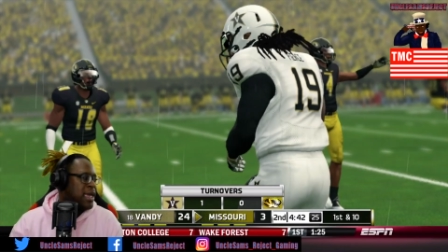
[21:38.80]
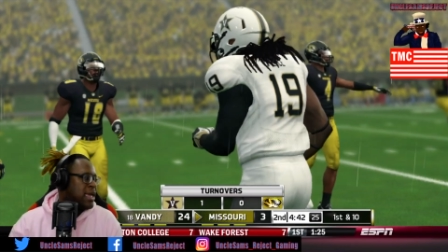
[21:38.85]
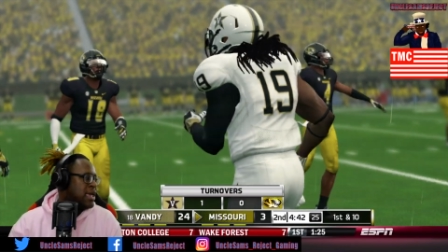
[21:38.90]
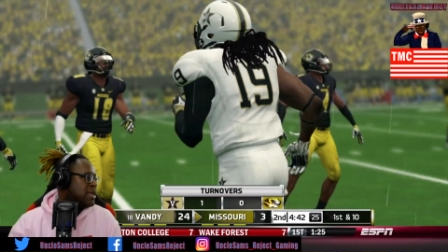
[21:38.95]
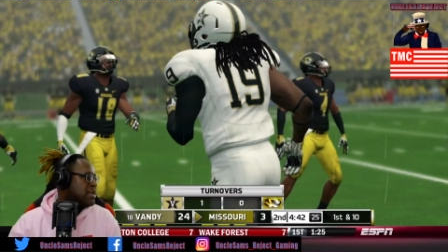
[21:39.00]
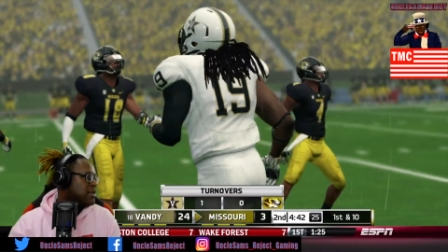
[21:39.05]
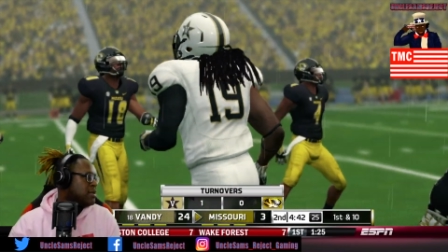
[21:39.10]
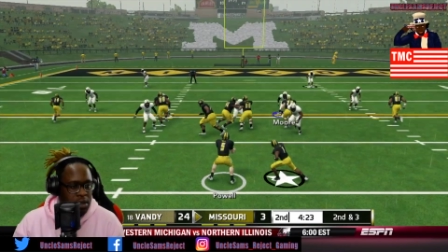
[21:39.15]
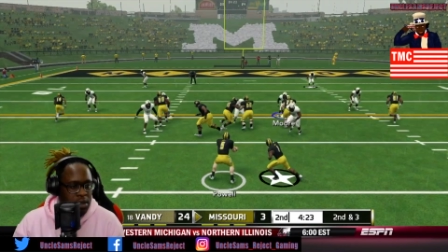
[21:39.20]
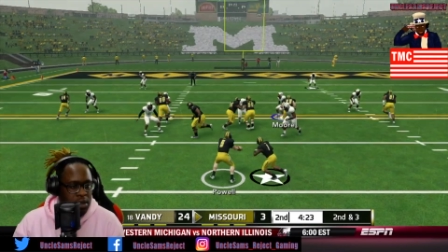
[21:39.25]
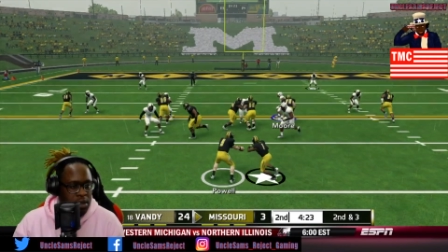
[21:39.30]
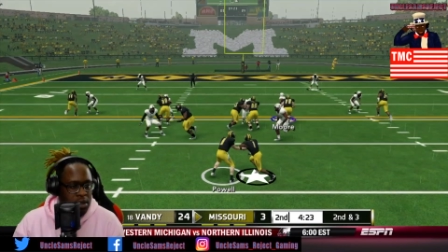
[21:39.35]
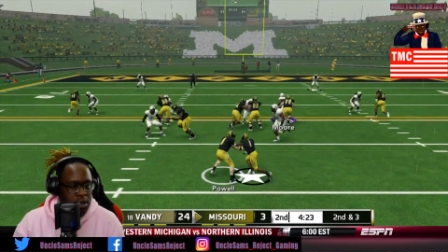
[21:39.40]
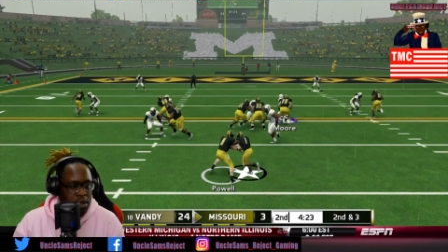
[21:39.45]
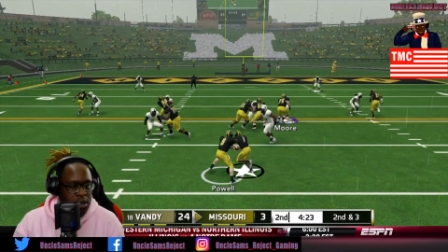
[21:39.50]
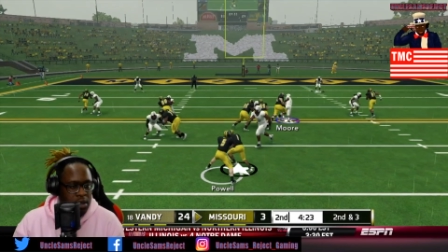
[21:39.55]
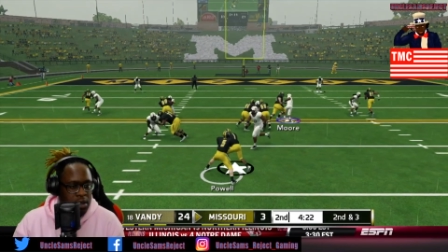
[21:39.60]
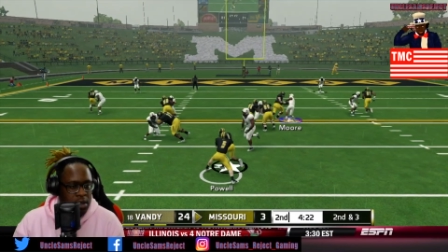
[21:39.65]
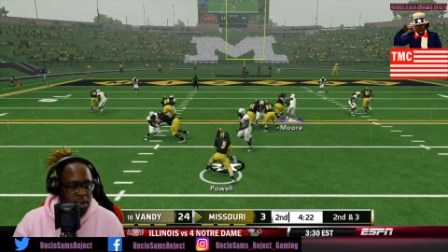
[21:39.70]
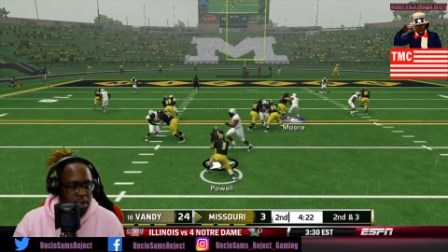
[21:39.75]
man.
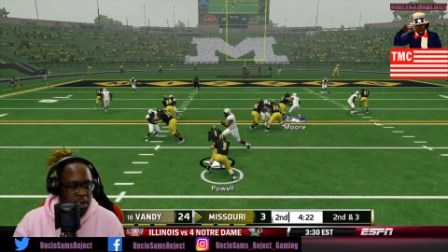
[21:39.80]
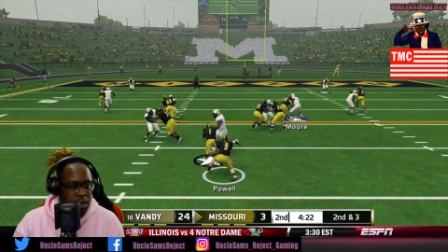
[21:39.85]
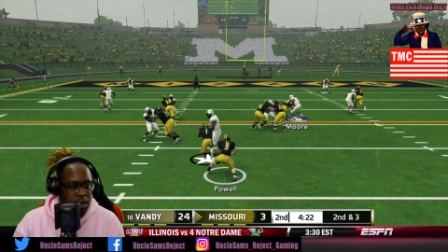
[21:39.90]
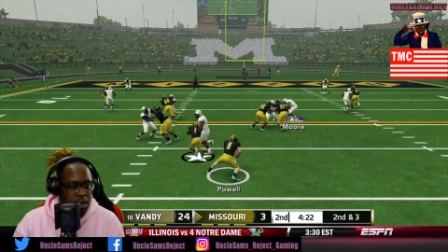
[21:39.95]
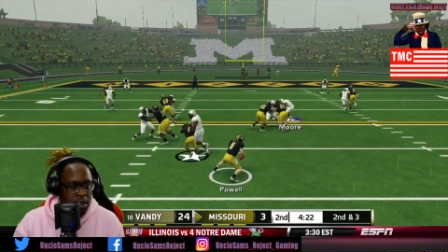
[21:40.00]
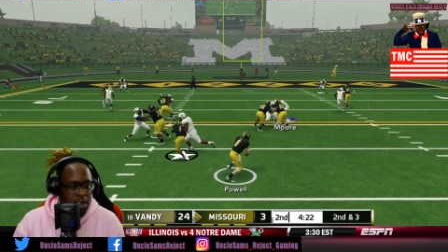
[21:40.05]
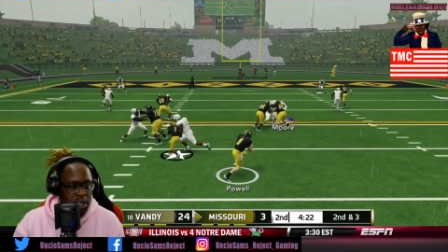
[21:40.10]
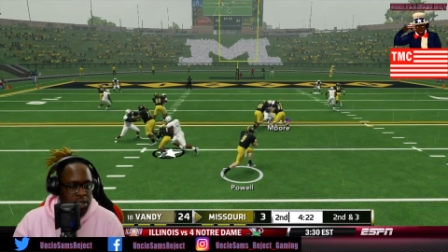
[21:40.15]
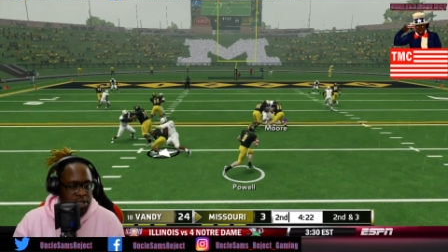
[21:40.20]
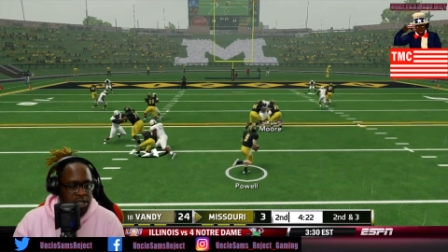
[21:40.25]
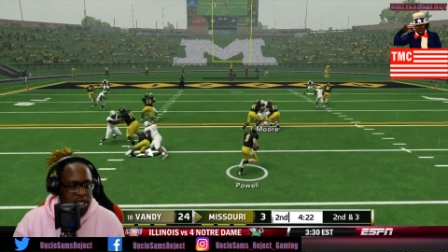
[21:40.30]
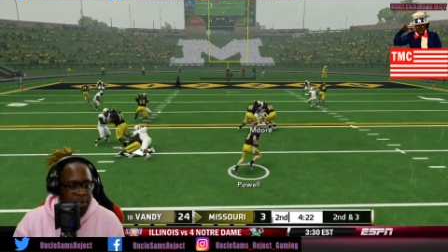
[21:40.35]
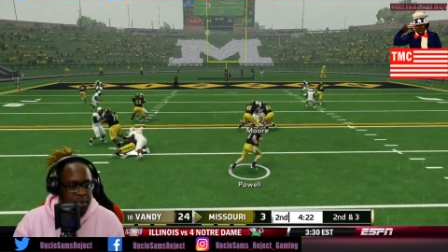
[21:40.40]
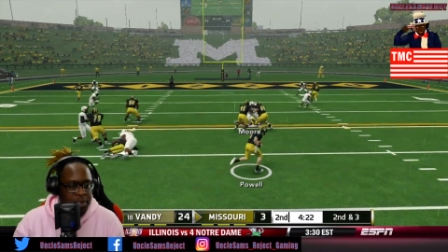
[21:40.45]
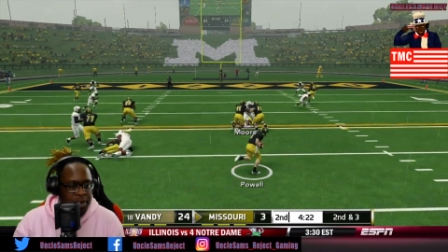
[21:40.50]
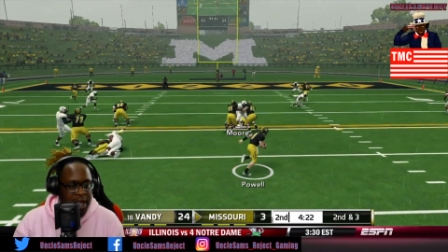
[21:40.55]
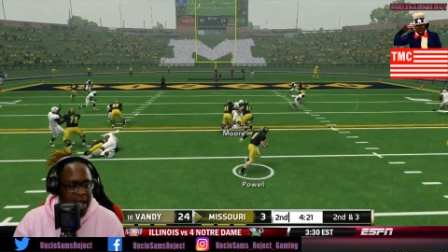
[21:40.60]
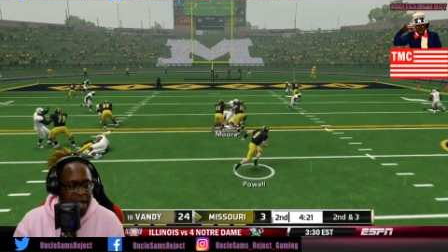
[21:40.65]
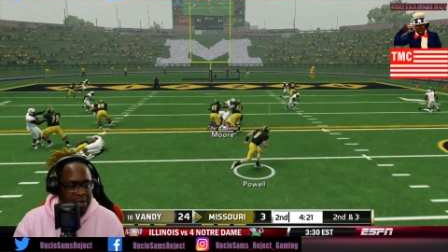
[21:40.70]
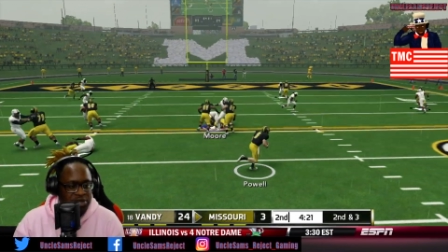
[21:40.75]
Just
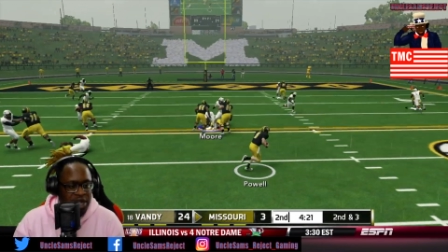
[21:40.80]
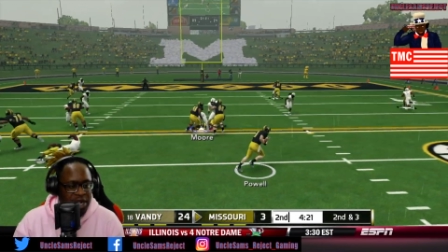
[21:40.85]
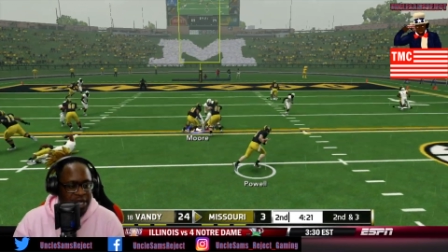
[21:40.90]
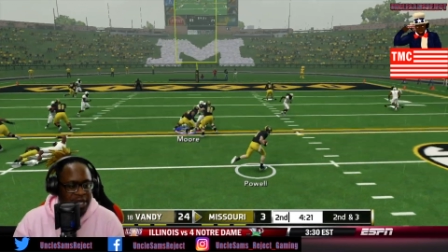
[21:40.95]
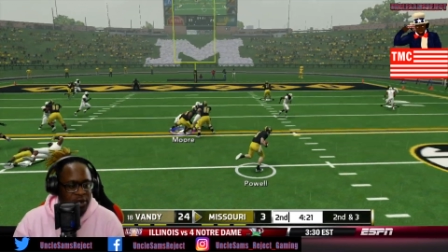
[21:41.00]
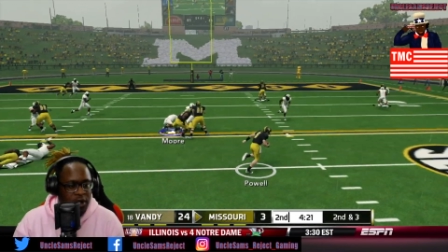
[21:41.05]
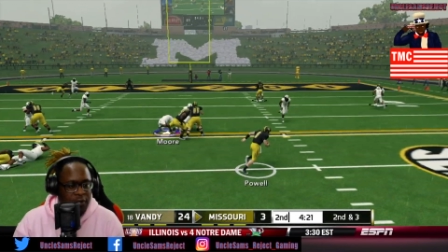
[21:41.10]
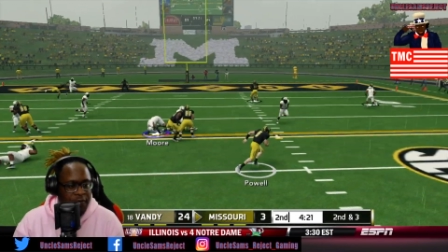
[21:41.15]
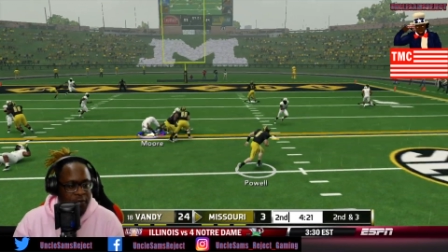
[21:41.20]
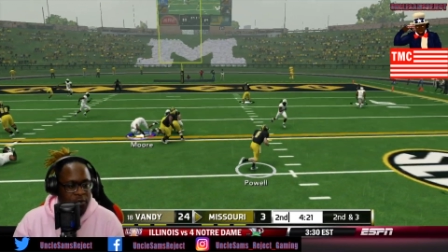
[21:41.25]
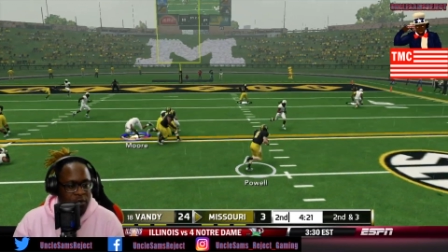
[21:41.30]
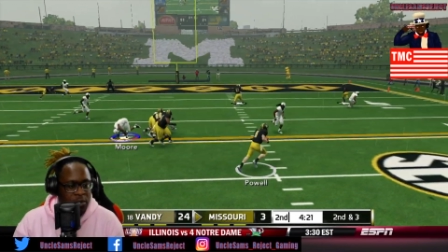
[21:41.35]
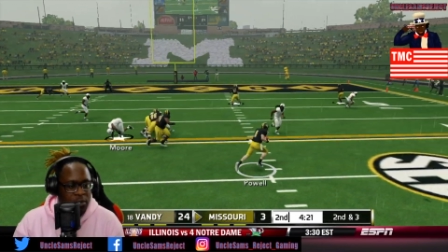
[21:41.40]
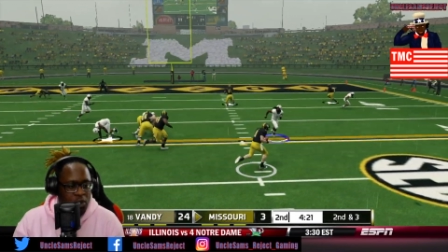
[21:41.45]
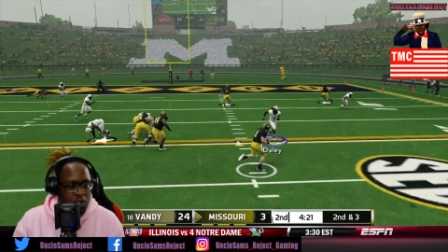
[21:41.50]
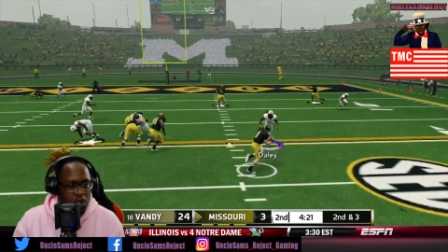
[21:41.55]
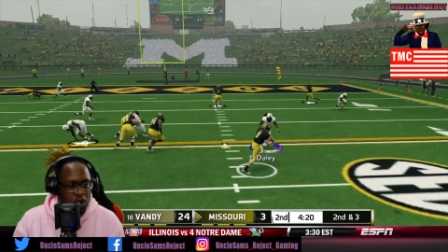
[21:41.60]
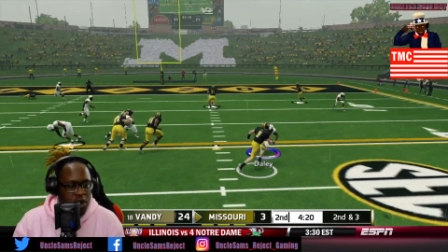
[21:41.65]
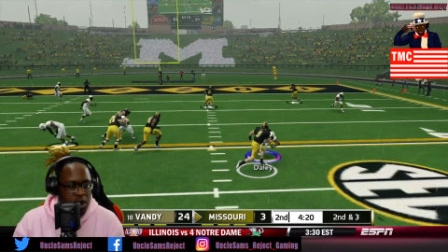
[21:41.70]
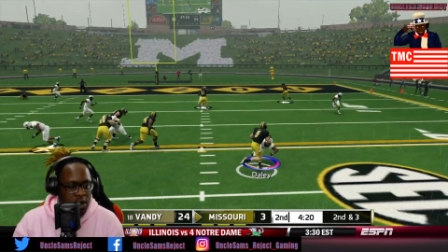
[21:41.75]
keeping it. I'm trying to get off of it
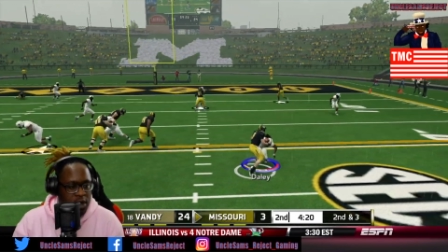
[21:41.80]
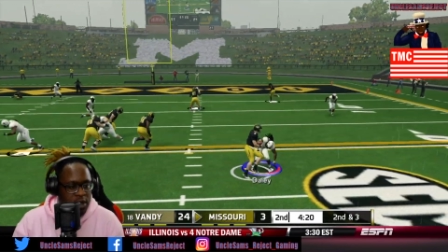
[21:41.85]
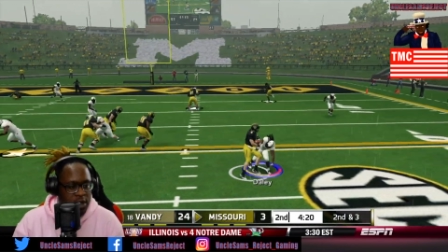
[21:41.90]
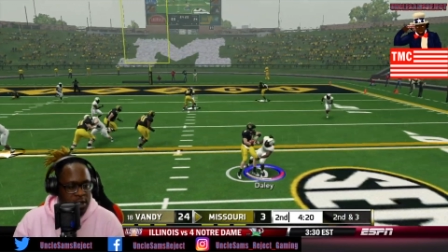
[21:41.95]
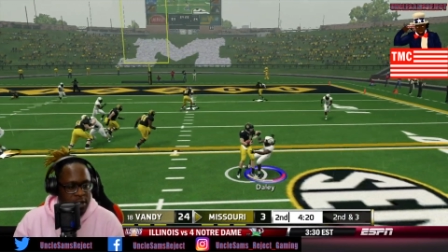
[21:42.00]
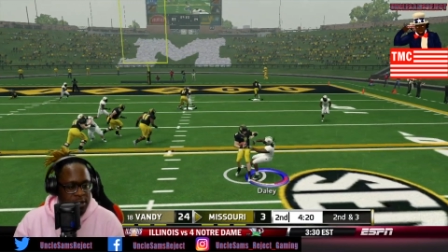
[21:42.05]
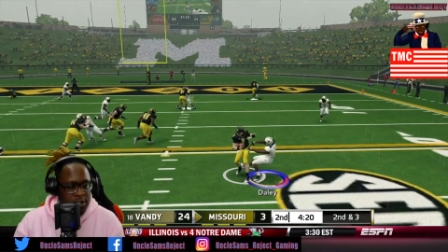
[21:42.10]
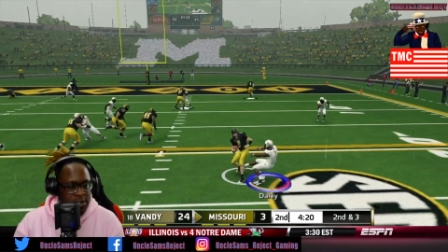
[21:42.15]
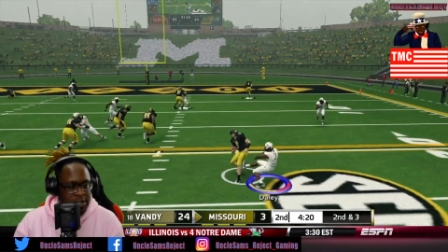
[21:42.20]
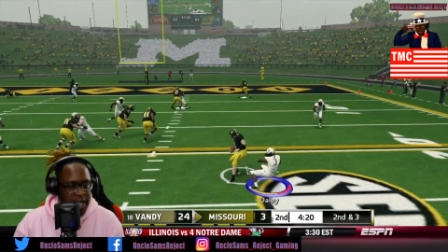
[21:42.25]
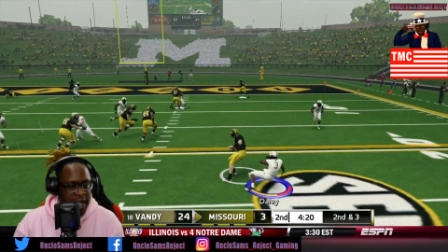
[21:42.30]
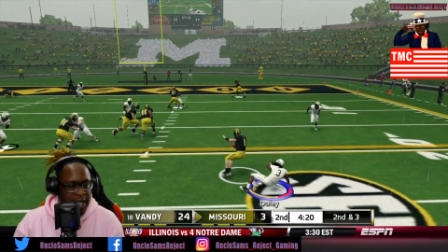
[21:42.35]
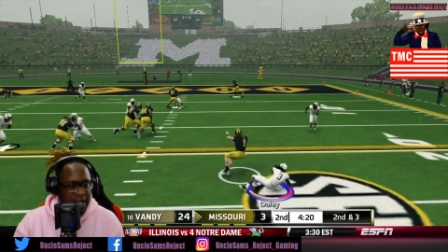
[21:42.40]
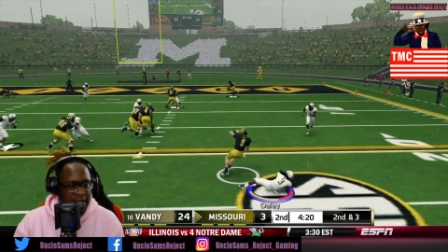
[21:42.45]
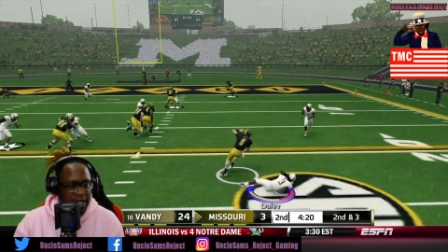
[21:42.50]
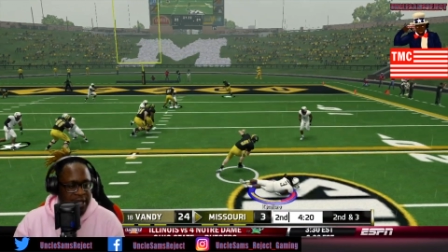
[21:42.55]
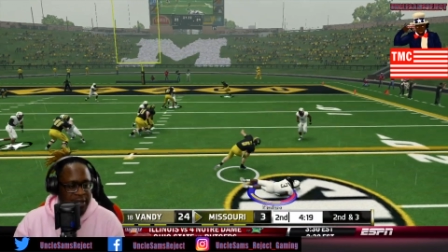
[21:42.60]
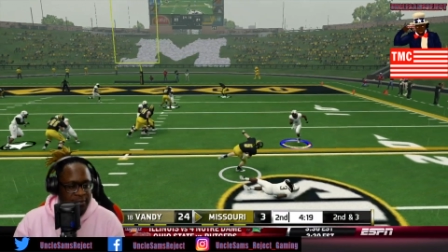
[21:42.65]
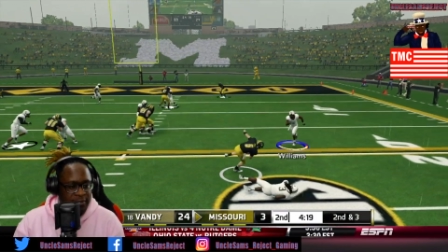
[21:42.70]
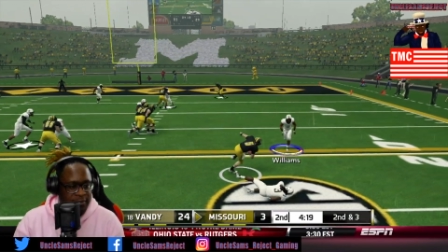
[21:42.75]
with more.
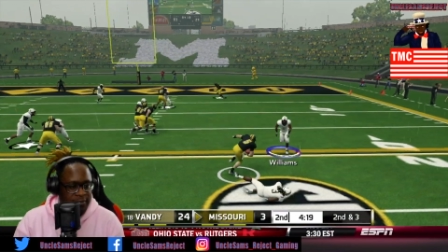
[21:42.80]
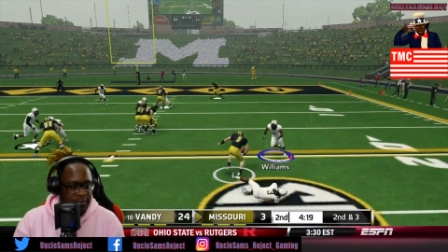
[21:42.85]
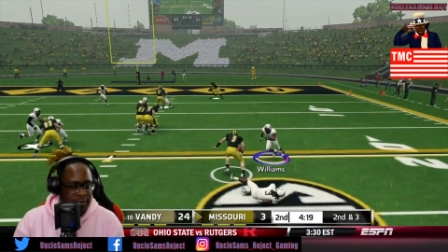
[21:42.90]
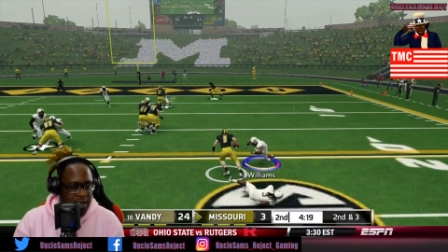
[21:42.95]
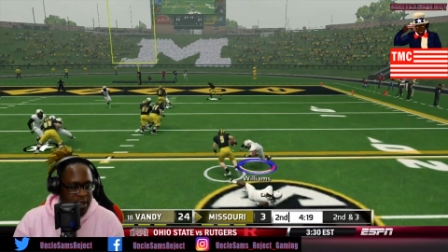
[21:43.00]
Daily.